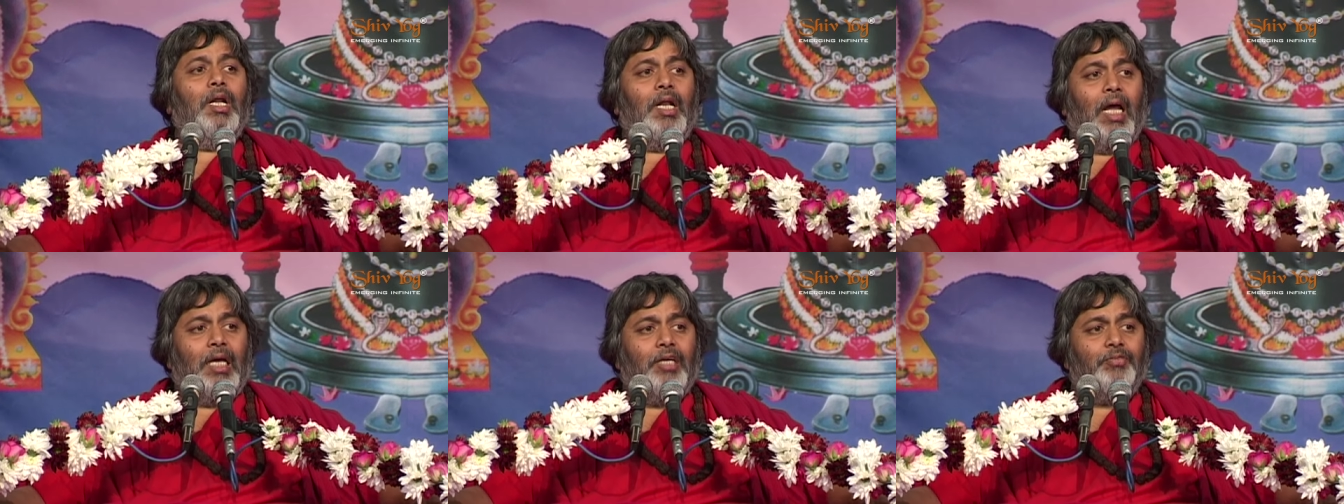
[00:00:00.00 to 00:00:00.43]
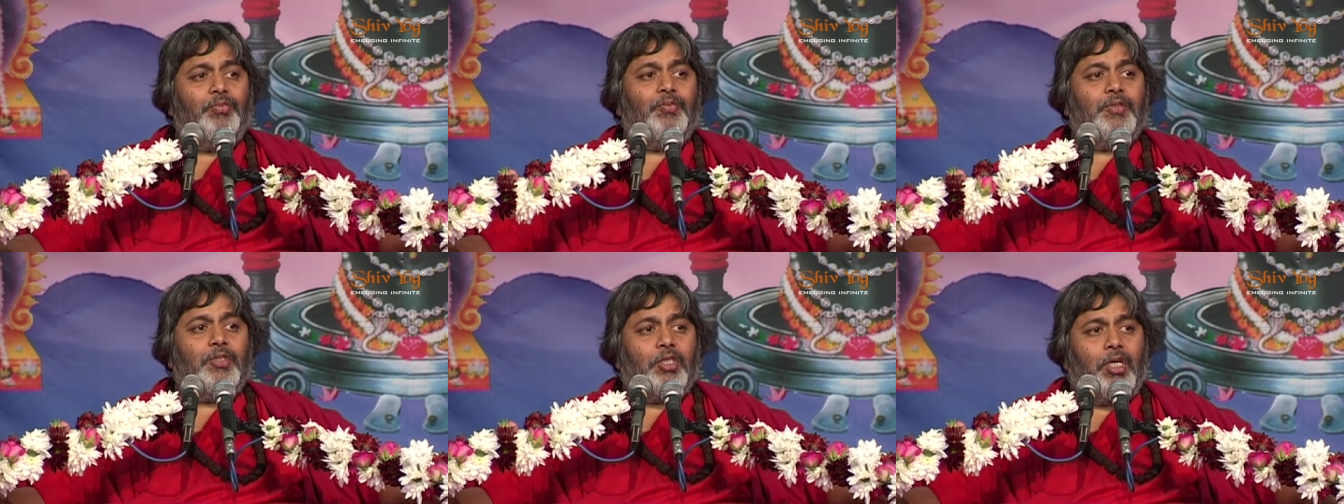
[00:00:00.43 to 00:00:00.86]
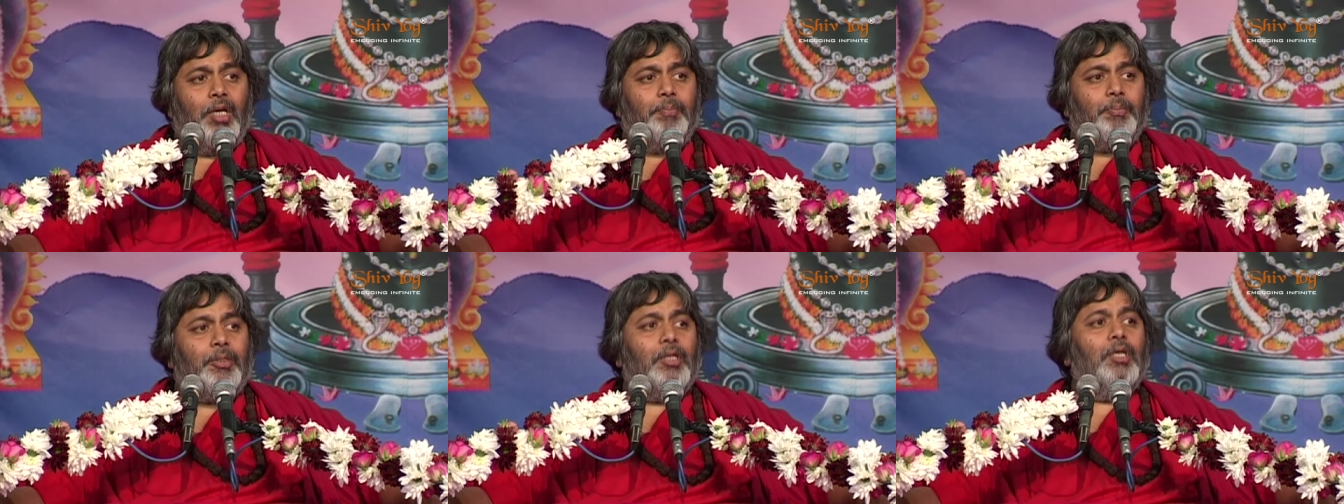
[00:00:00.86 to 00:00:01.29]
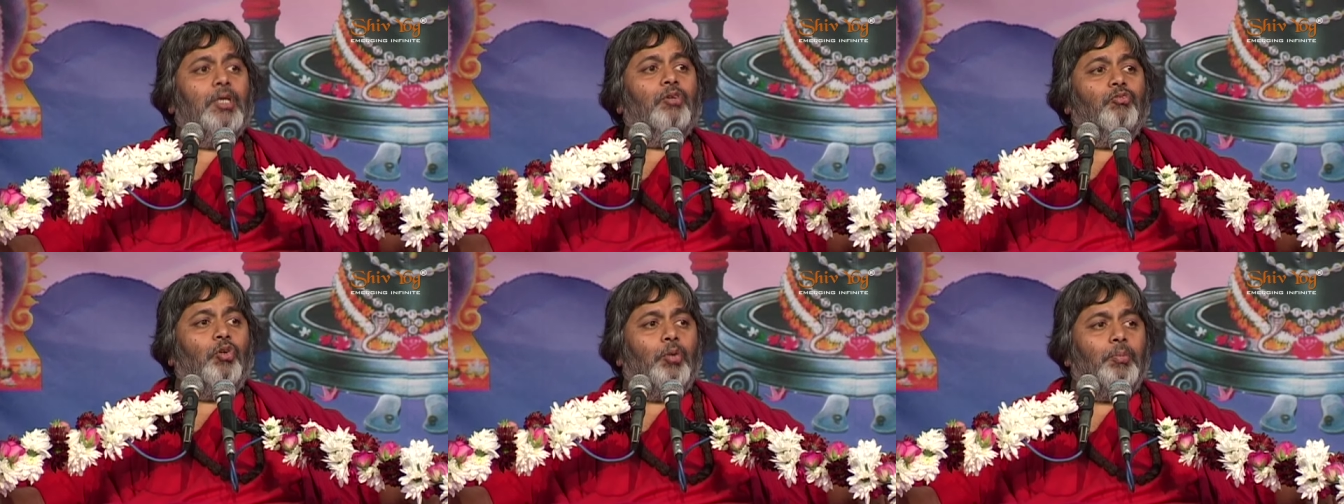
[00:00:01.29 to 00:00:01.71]
life script
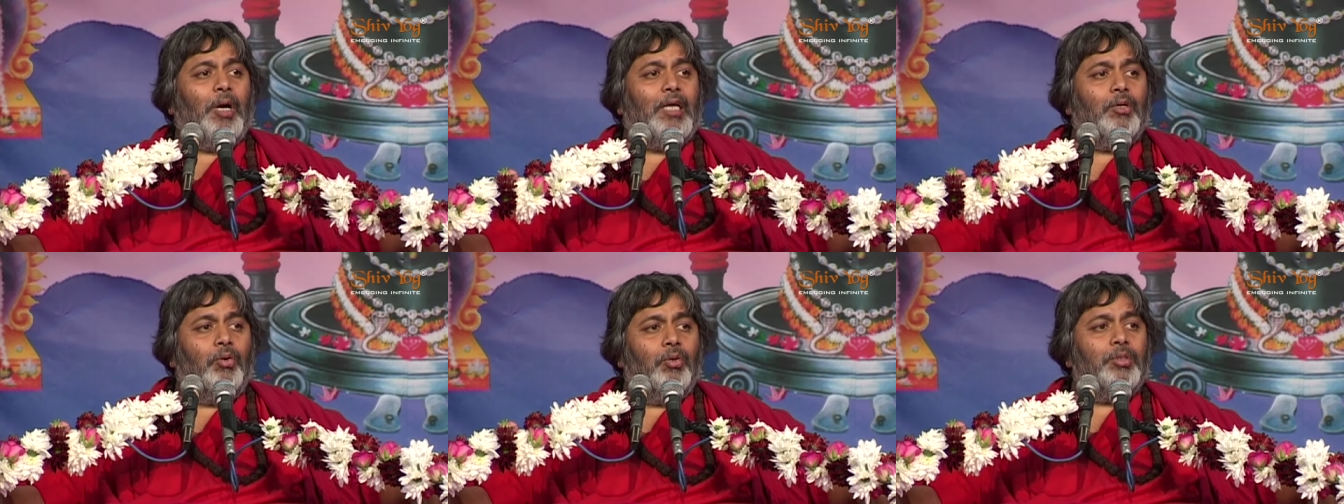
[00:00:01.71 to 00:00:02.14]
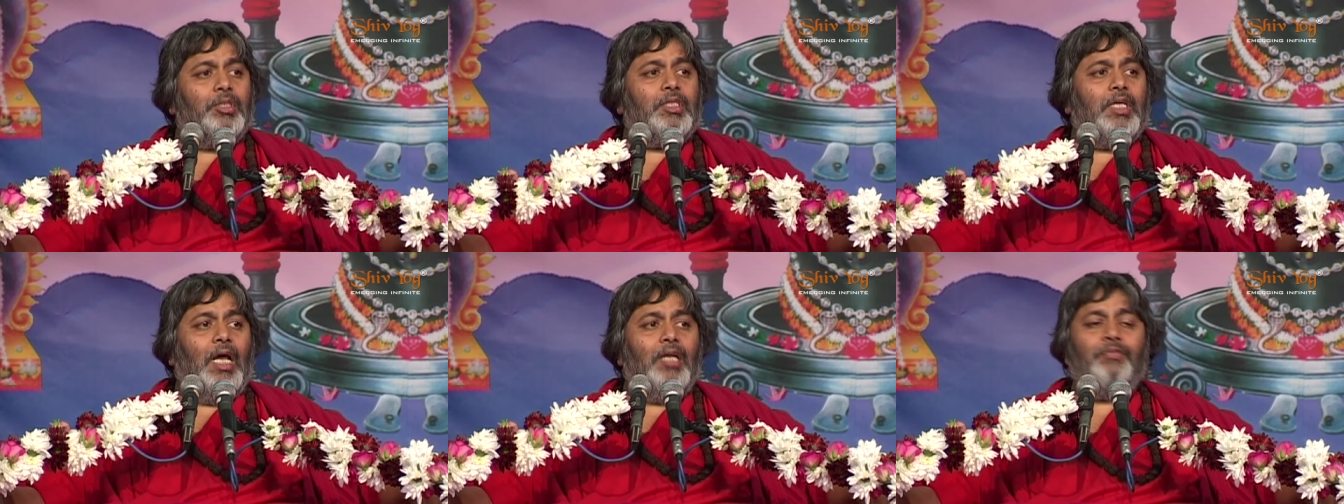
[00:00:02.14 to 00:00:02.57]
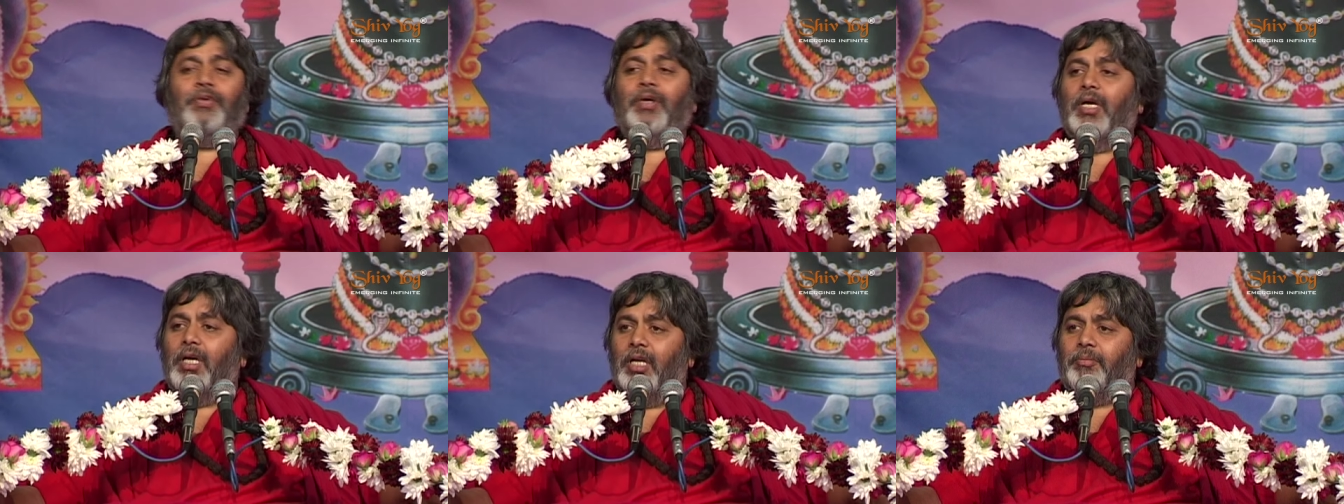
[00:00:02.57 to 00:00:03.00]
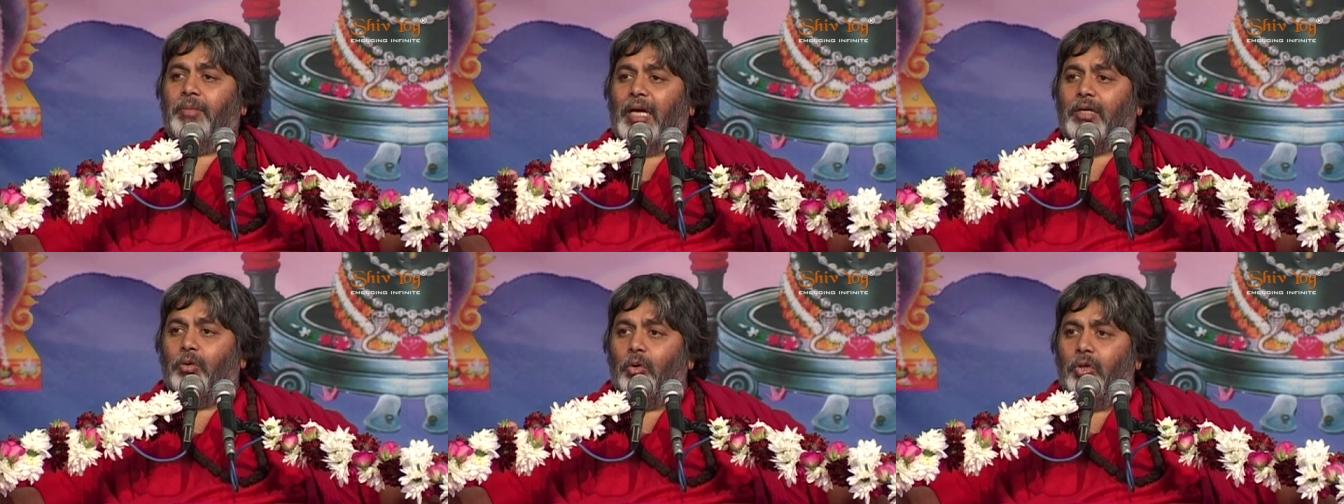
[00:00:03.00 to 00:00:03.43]
for my own self in
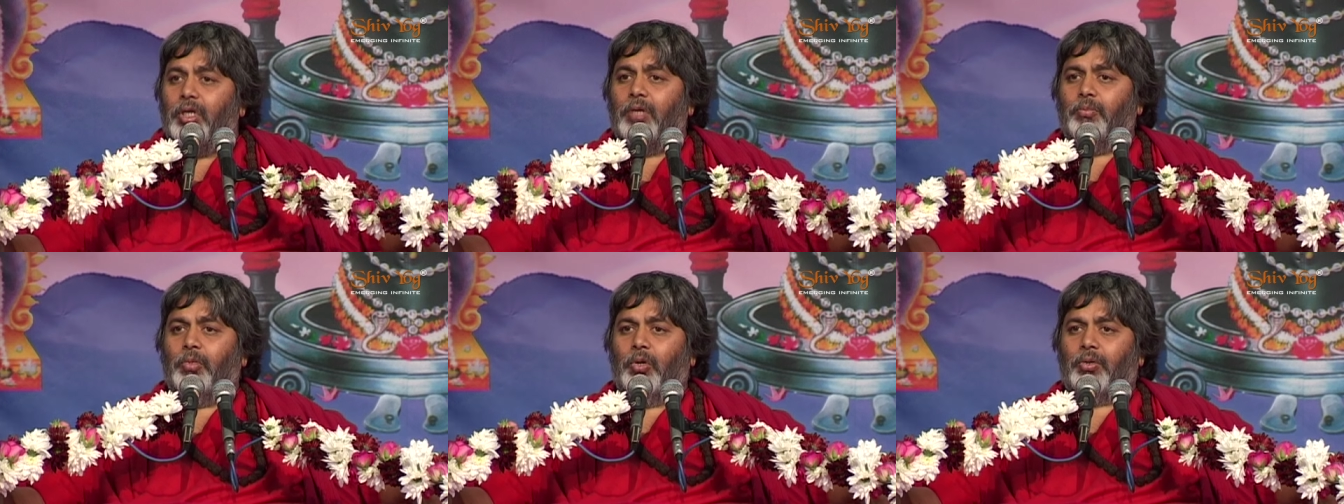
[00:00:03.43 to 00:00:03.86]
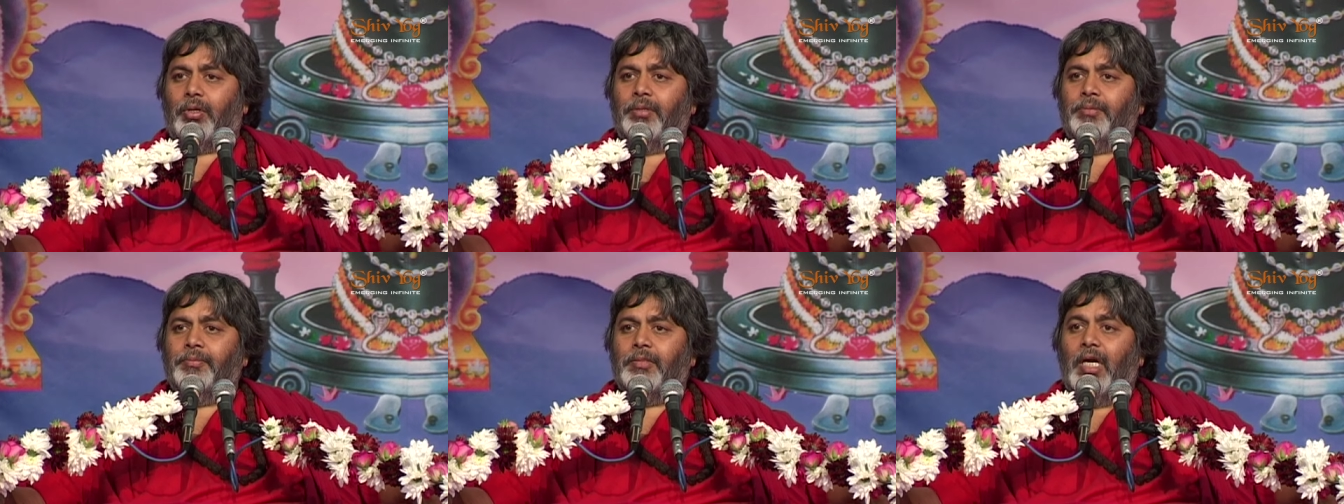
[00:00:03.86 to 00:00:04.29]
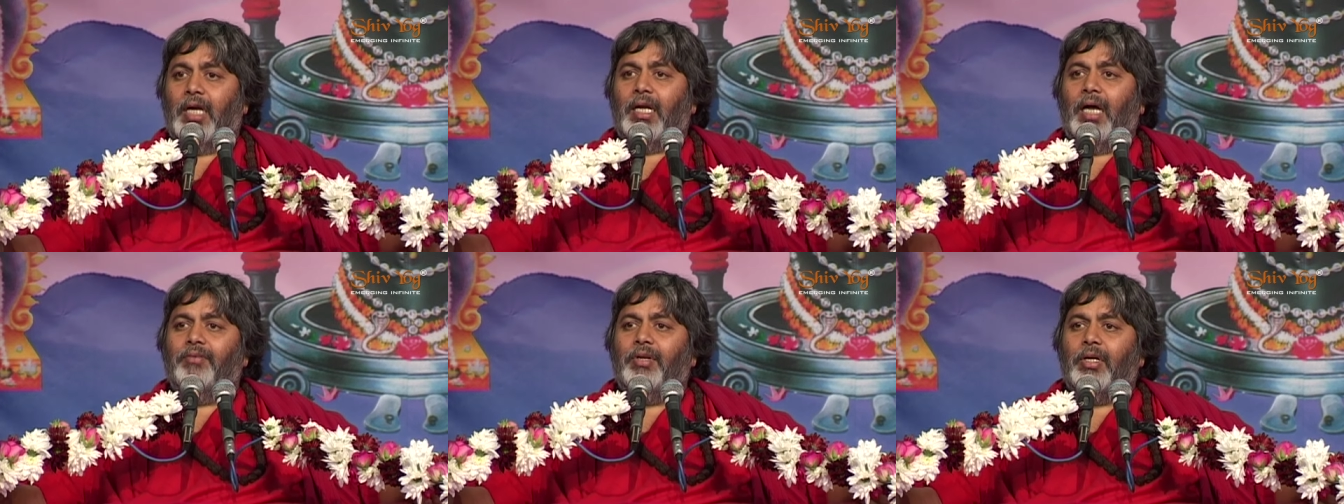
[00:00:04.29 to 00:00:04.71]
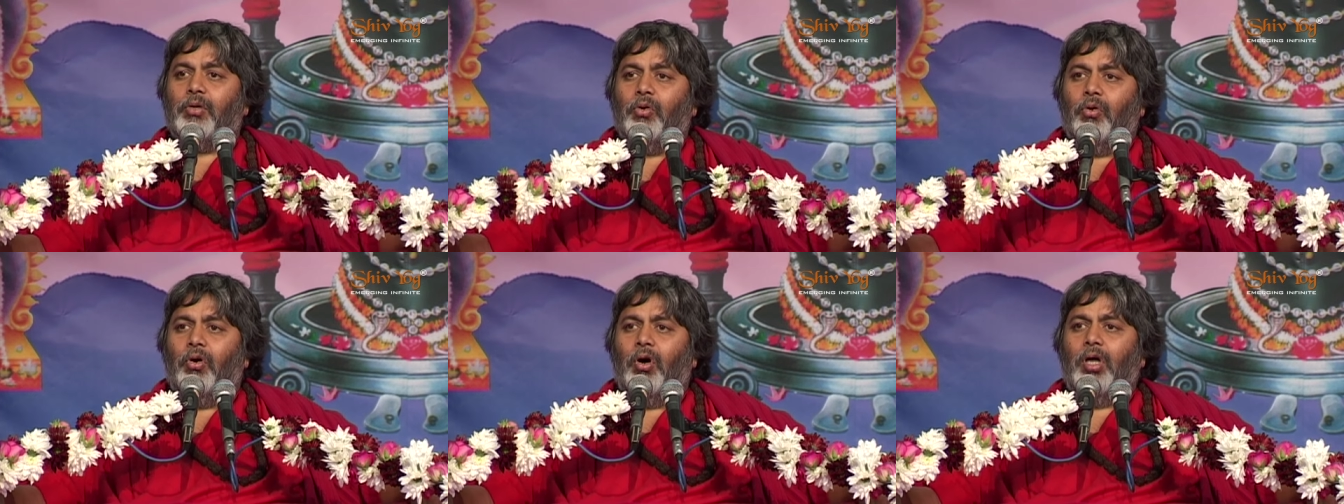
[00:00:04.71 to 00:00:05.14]
my golden book and I will
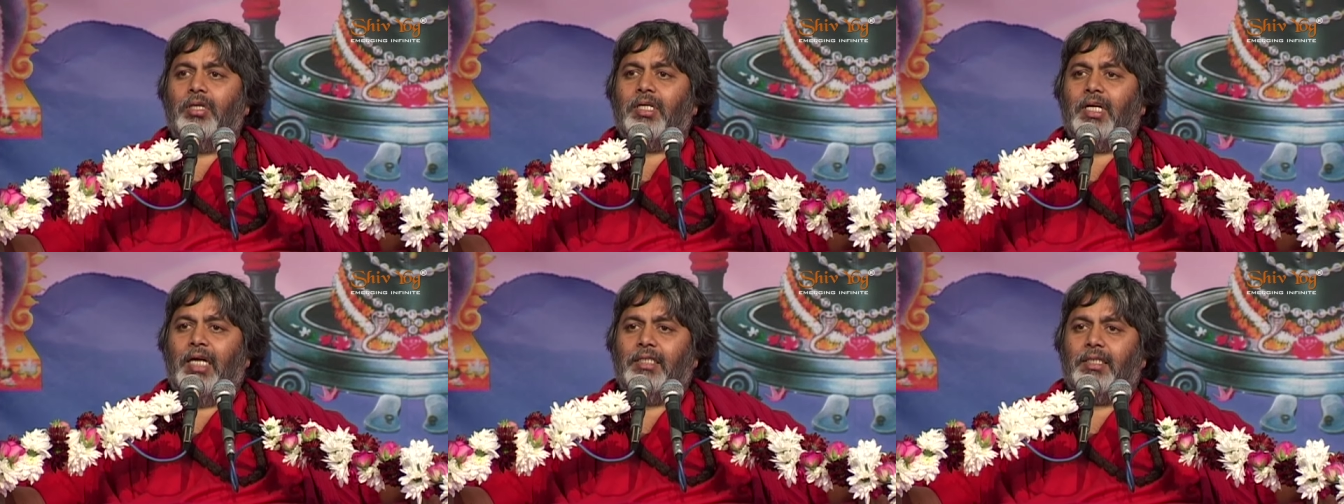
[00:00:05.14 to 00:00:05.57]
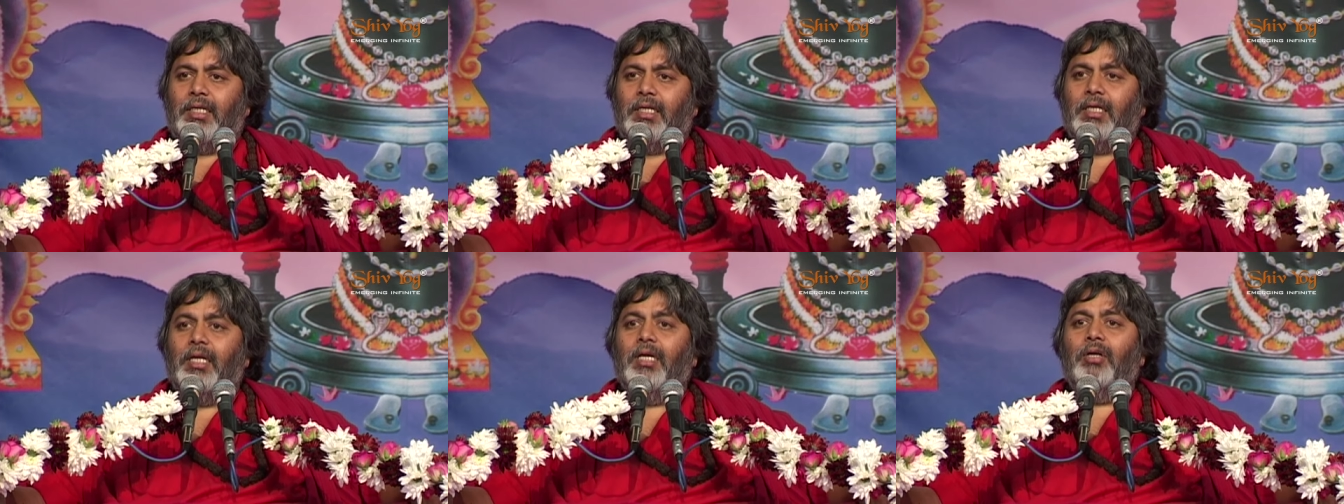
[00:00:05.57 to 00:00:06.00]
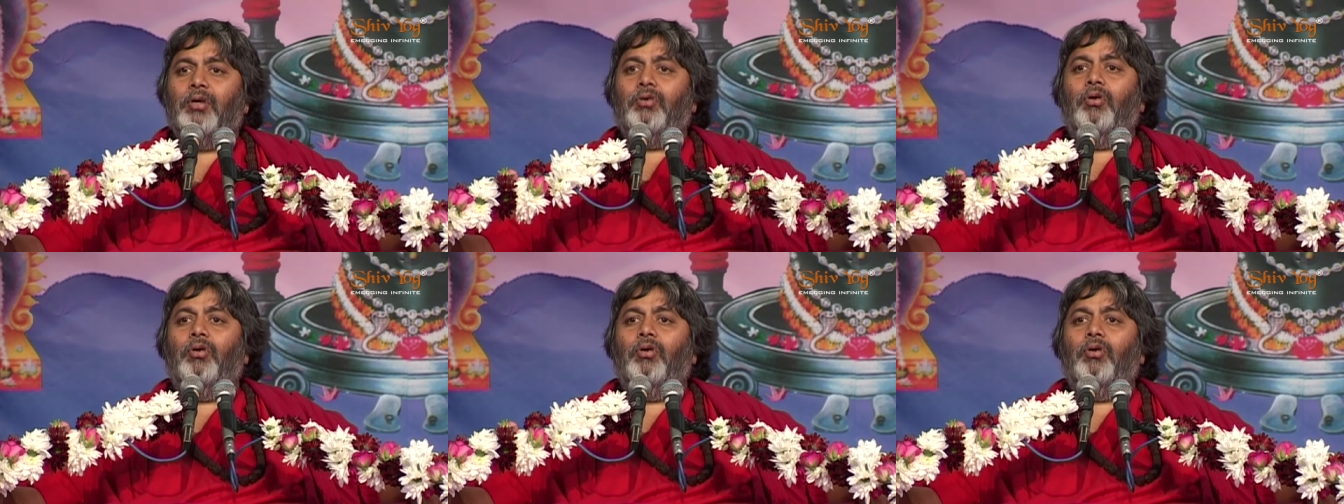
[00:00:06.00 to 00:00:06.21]
go on writing,